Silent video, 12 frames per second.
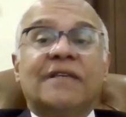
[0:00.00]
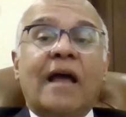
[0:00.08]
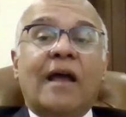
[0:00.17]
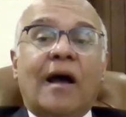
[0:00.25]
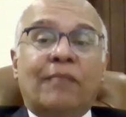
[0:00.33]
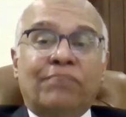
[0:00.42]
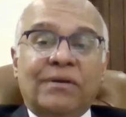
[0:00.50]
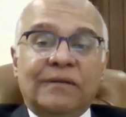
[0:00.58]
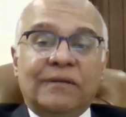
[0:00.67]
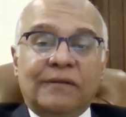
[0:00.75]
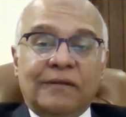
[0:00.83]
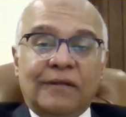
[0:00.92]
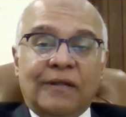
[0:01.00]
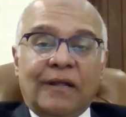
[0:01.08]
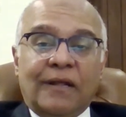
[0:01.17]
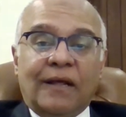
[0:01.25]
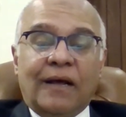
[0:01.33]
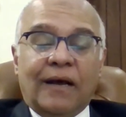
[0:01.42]
SIOP.
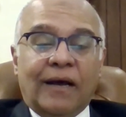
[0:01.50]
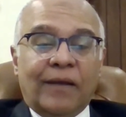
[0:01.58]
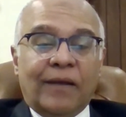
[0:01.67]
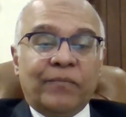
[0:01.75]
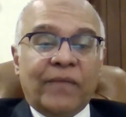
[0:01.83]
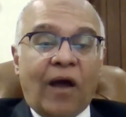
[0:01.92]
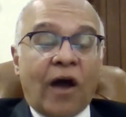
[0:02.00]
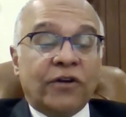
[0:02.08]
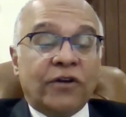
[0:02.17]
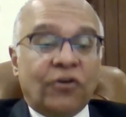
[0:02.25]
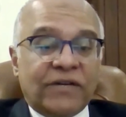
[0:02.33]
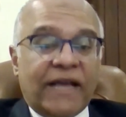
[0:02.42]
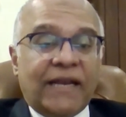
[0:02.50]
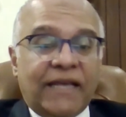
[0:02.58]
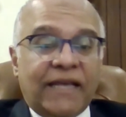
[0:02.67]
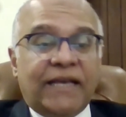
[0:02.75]
OncoDaily